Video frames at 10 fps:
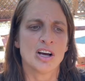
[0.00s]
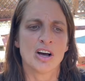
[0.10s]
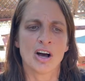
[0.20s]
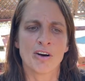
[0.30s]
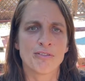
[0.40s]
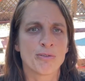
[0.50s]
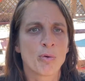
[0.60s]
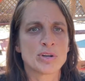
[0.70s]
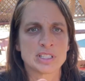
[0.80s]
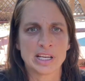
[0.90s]
a
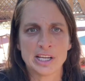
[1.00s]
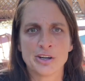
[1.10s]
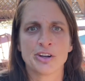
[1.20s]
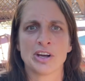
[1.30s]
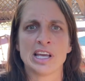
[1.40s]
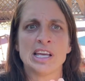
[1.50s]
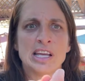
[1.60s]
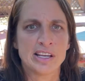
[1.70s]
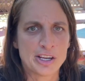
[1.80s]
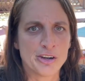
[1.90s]
forcing, here doggy
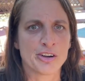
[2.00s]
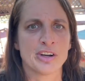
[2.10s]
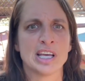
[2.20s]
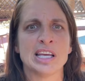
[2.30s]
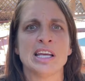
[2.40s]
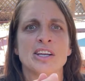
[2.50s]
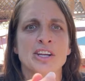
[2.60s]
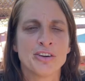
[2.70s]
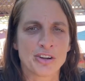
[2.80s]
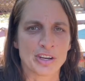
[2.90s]
eat, here doggy eat,
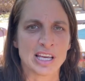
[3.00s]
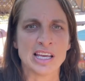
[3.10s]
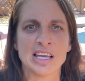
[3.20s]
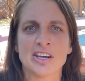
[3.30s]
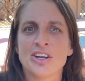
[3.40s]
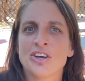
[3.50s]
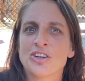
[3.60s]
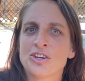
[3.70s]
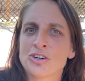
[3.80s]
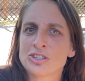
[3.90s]
here doggy eat.
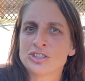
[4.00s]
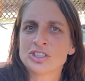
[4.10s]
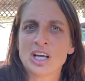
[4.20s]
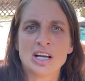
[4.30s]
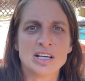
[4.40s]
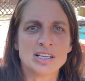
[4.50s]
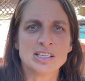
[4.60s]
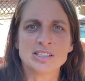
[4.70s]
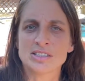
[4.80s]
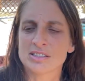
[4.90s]
You're
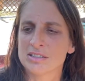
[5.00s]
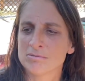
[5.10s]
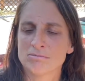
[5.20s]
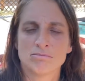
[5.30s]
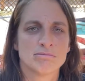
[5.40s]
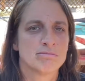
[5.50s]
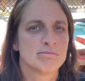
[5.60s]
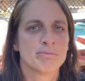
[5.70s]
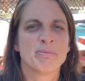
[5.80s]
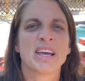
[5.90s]
just
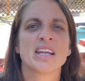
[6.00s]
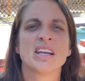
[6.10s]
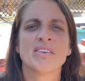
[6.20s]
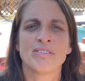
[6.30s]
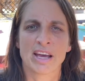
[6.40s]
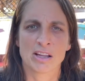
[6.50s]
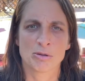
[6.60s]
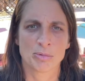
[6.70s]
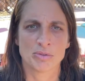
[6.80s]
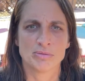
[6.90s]
making it
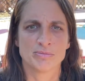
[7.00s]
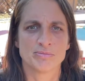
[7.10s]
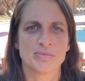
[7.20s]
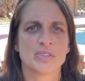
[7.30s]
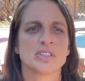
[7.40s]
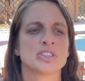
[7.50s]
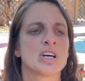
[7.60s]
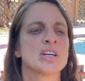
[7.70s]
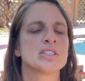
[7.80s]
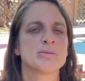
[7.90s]
available.
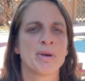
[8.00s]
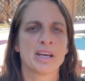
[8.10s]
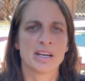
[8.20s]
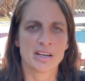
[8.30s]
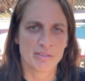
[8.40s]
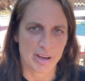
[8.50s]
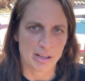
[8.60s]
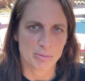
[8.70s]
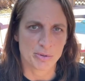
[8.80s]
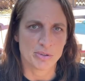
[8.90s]
Just making it
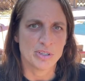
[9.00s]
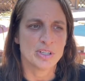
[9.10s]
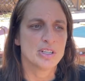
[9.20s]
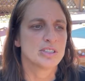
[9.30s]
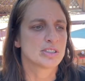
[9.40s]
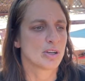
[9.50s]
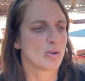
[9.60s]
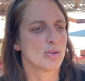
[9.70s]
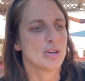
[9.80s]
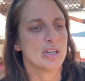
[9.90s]
available.
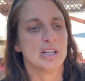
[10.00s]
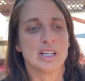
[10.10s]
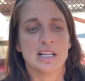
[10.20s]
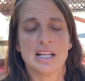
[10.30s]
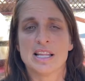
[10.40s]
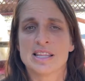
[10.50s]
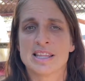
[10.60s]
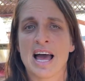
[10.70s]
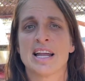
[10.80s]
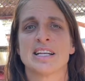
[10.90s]
So
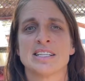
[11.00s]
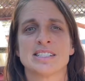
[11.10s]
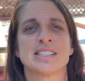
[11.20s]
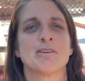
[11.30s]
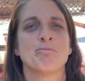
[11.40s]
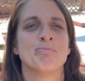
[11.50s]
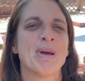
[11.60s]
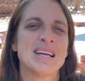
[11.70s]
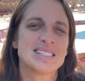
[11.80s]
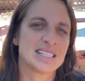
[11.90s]
that is
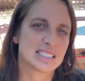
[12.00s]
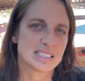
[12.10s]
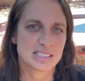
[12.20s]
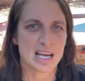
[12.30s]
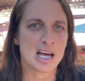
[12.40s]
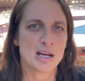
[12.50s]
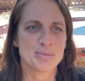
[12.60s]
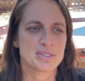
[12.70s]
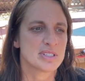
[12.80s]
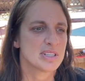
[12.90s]
basic steps